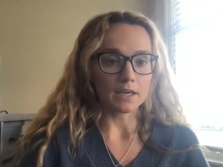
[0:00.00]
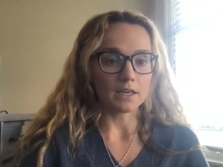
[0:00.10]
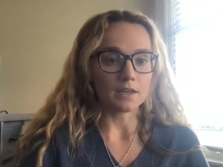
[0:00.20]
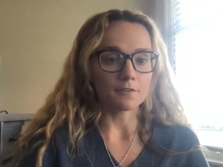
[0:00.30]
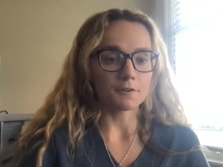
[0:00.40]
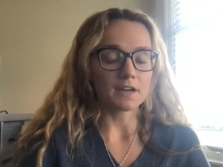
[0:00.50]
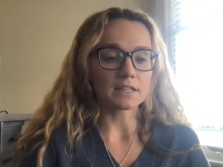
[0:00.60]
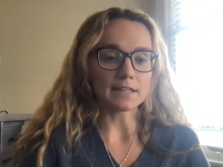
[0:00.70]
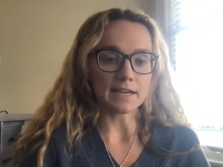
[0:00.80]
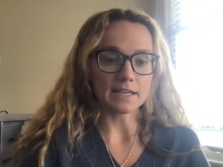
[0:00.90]
if a
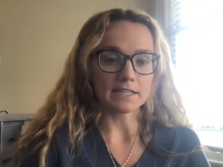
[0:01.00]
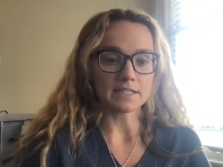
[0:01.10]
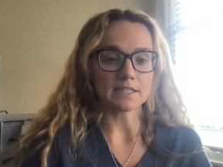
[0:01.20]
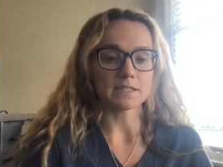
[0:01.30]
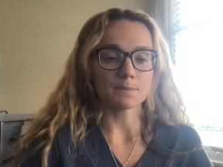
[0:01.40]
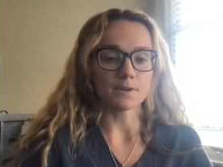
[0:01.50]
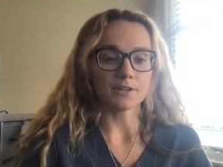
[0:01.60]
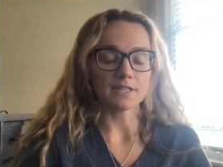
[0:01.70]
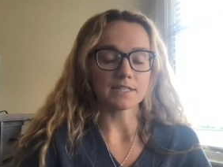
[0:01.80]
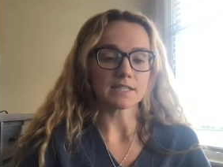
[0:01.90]
client is
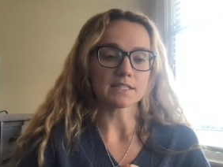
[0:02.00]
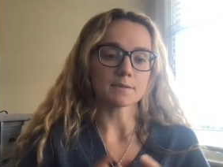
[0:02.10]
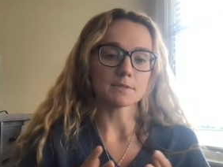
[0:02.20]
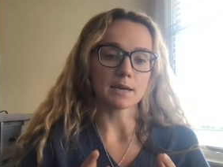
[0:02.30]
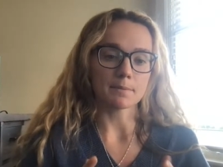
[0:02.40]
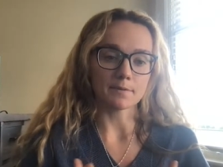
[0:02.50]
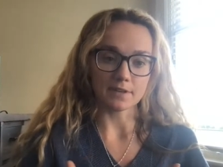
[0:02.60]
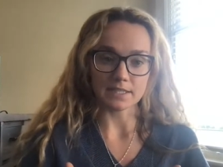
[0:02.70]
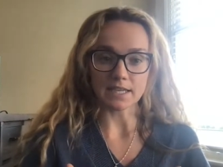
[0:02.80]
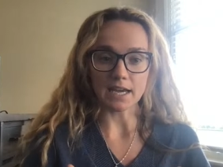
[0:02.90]
experiencing some type of
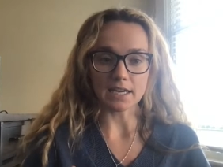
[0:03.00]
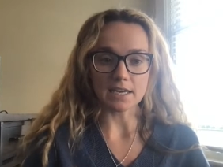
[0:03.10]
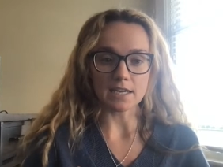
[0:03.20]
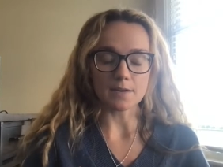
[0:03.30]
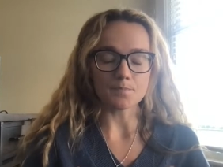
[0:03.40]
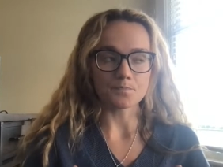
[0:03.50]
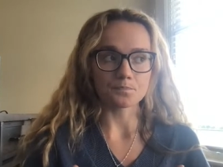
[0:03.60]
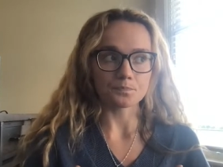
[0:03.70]
anxiety